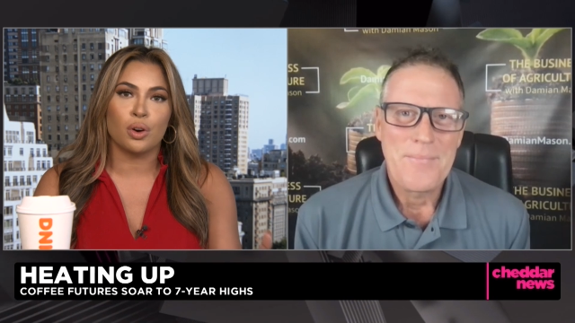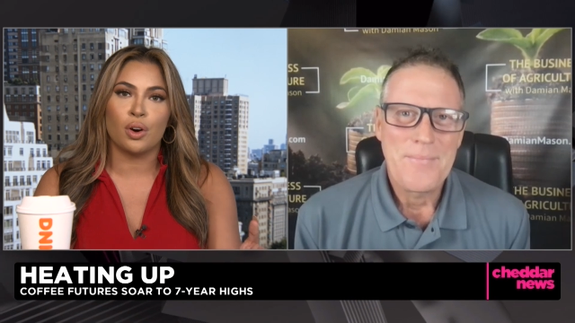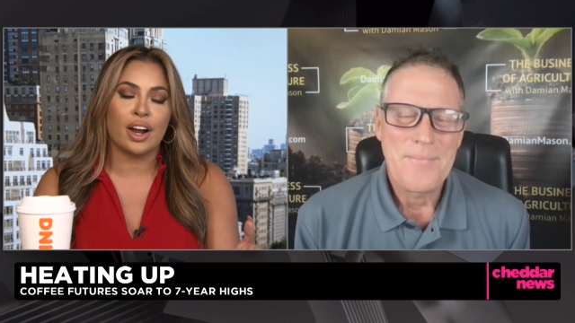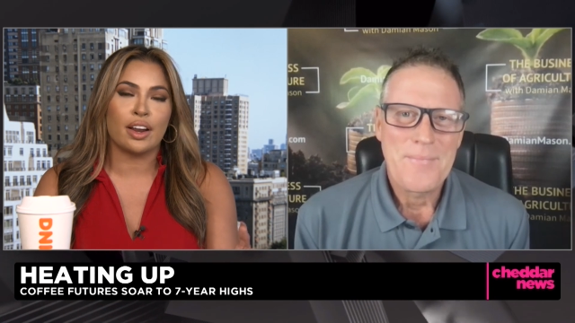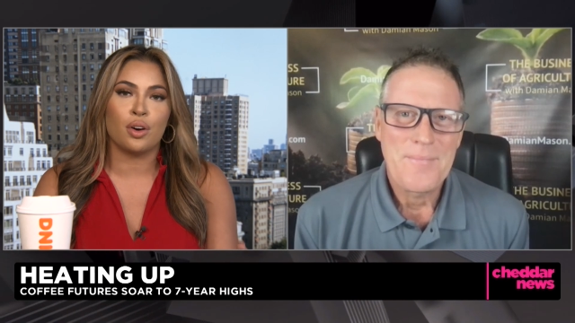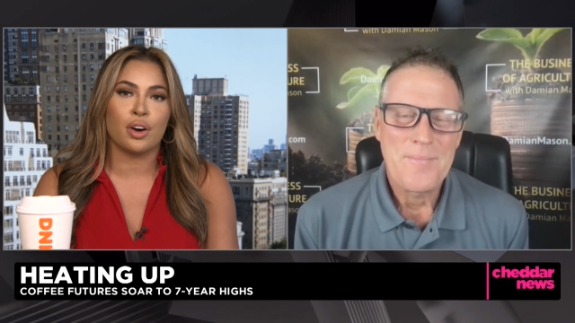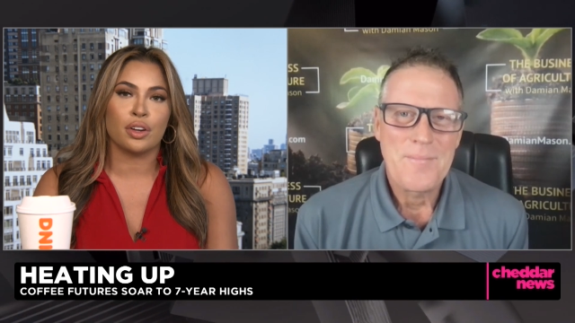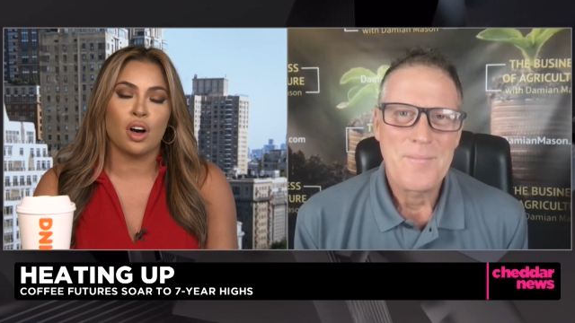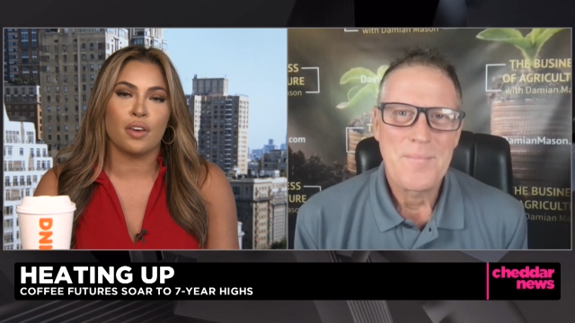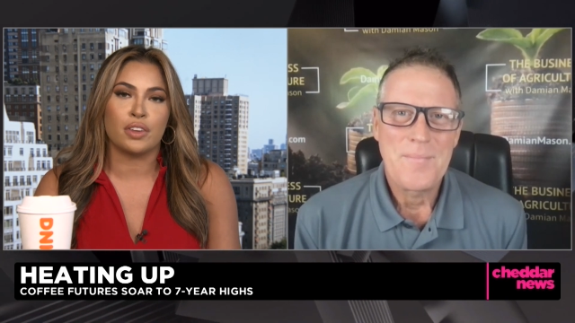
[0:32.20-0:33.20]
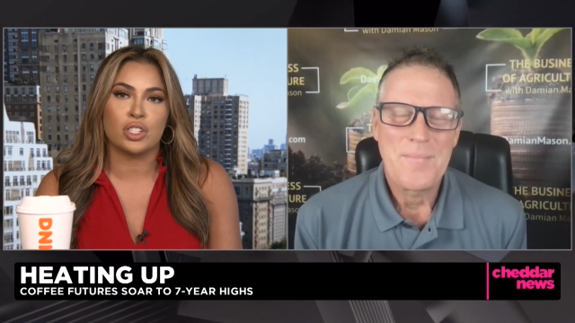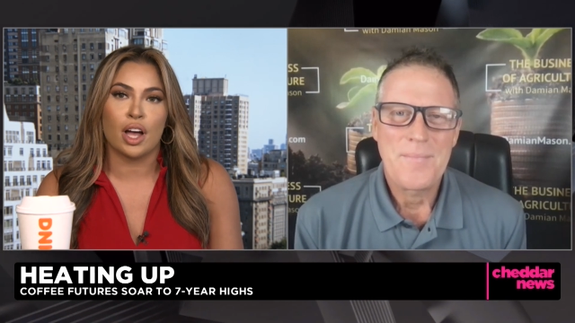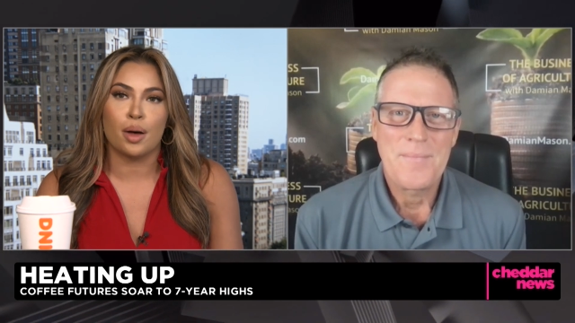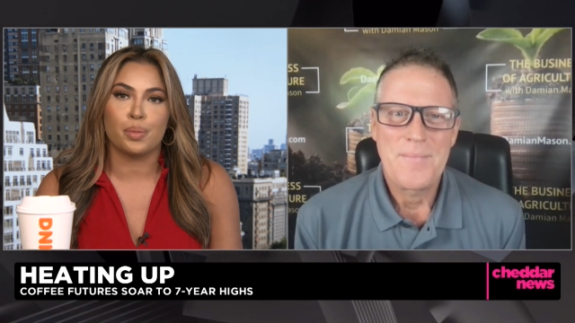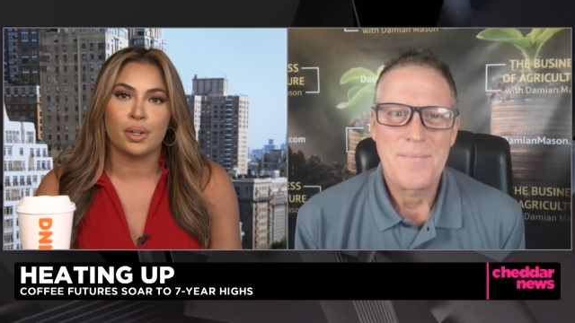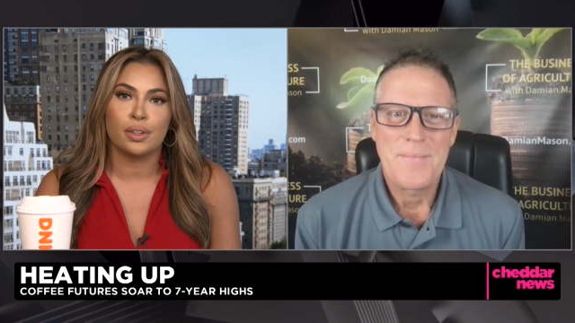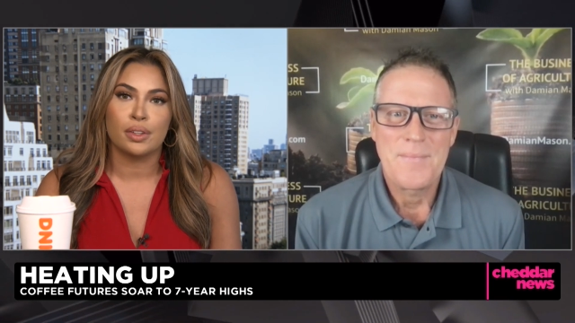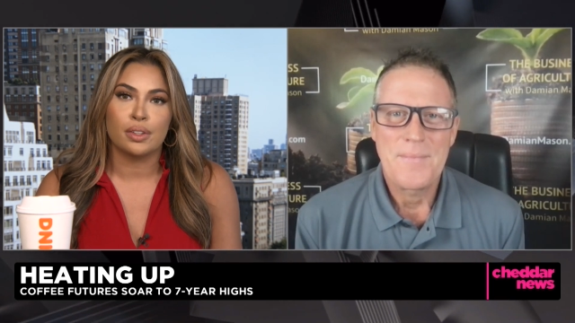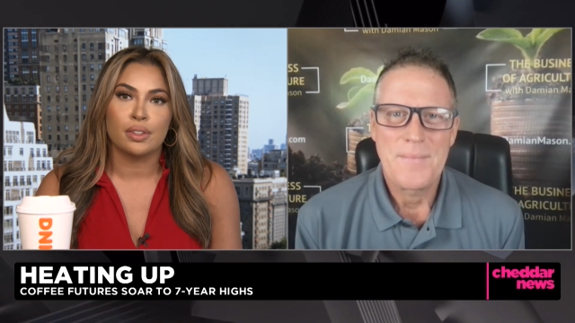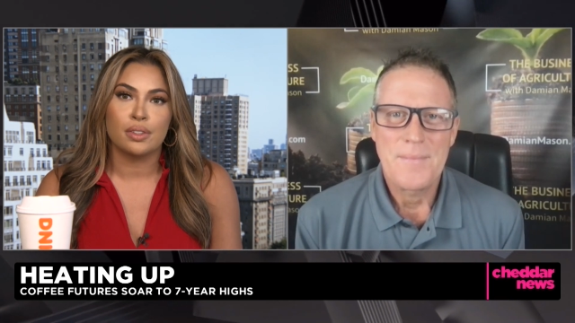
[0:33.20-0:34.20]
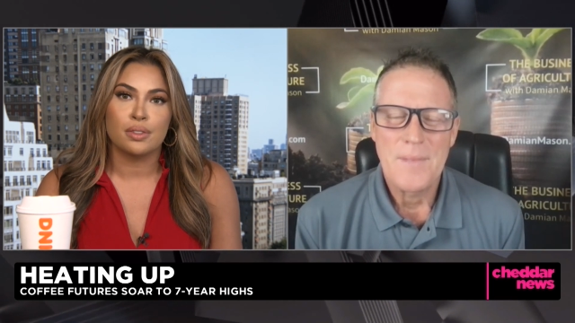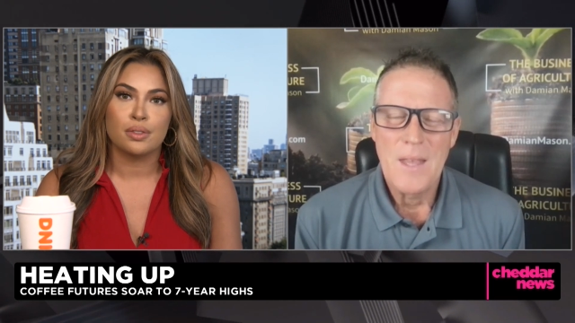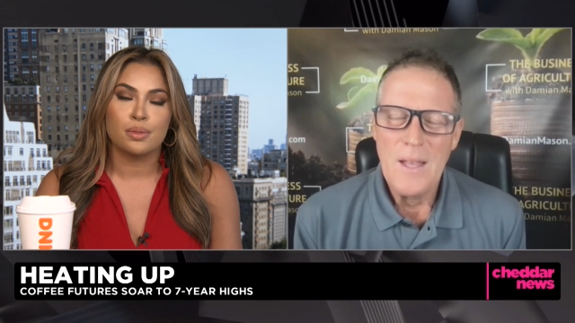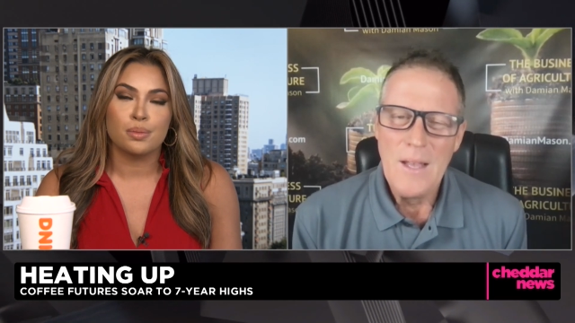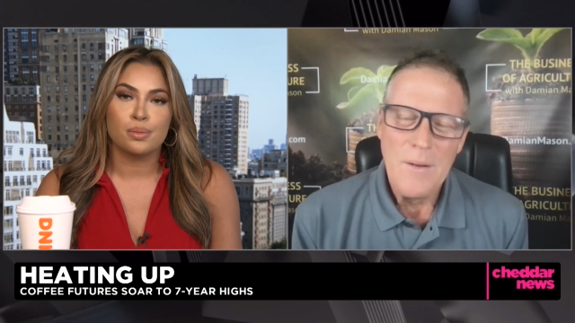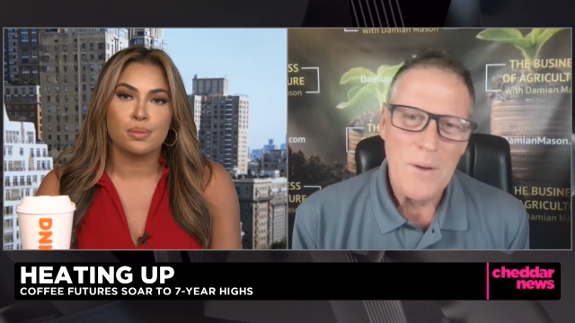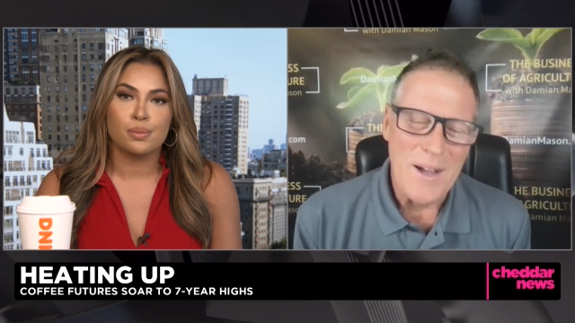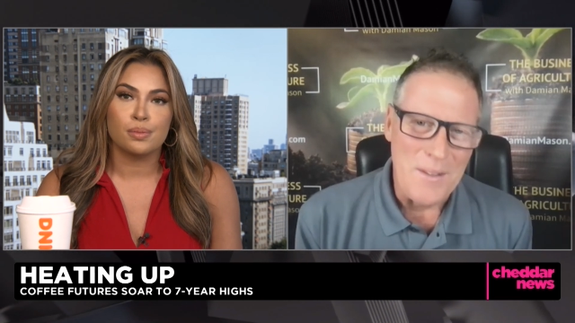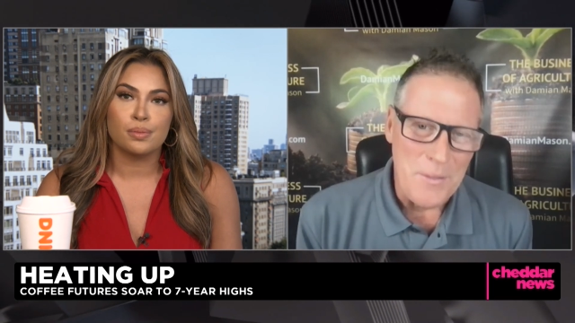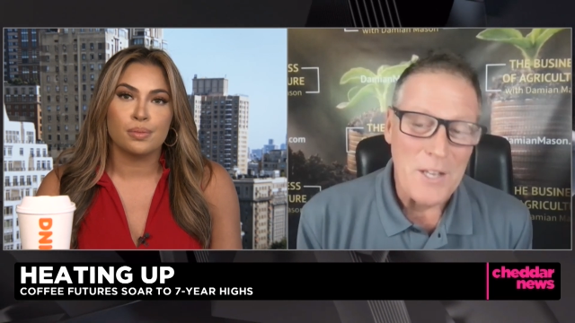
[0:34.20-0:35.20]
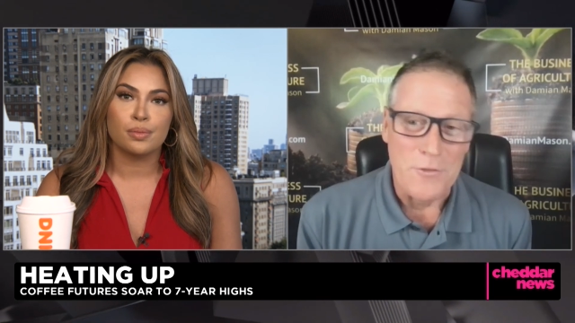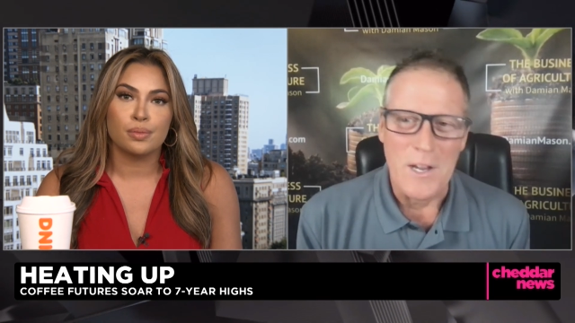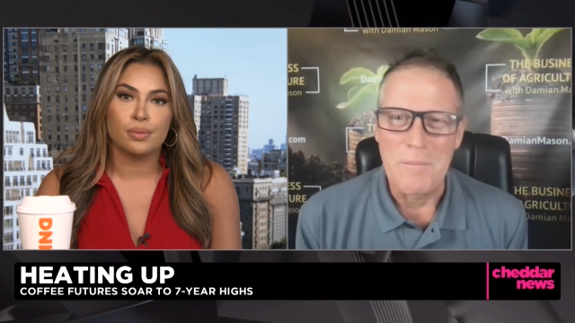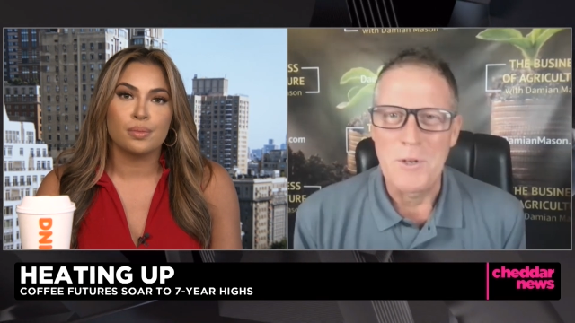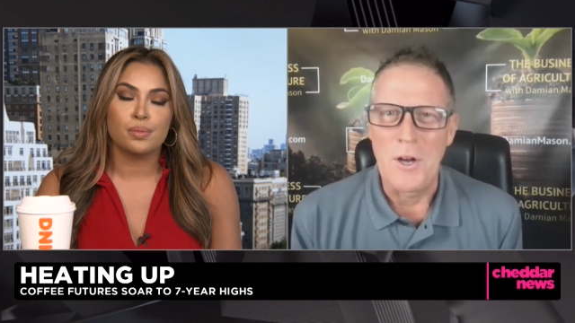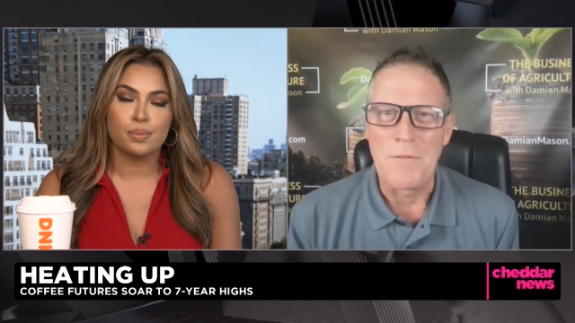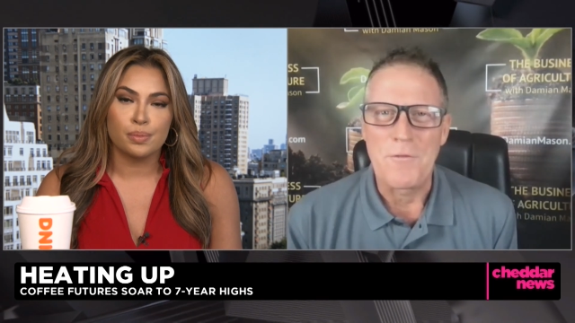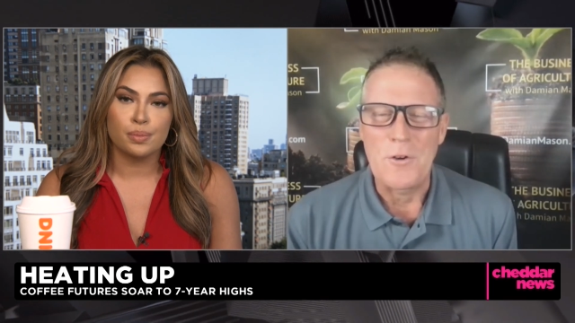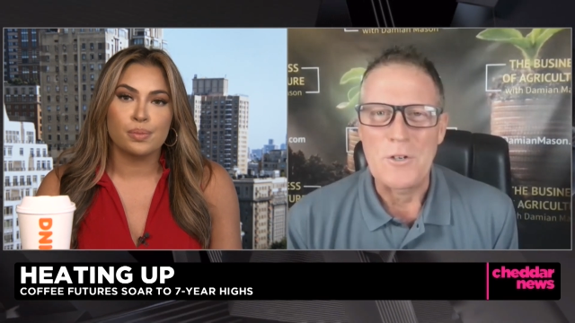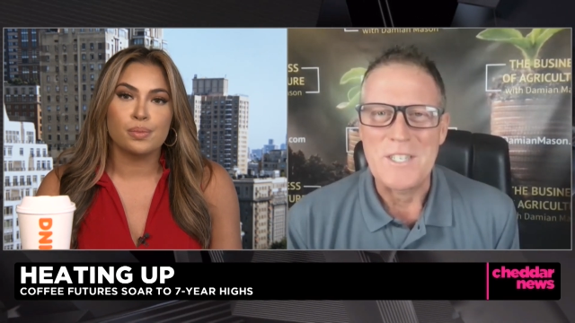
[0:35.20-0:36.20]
Speaker 1: or at, or at a coffee shop? Uh,
Speaker 2: thanks for having me on first.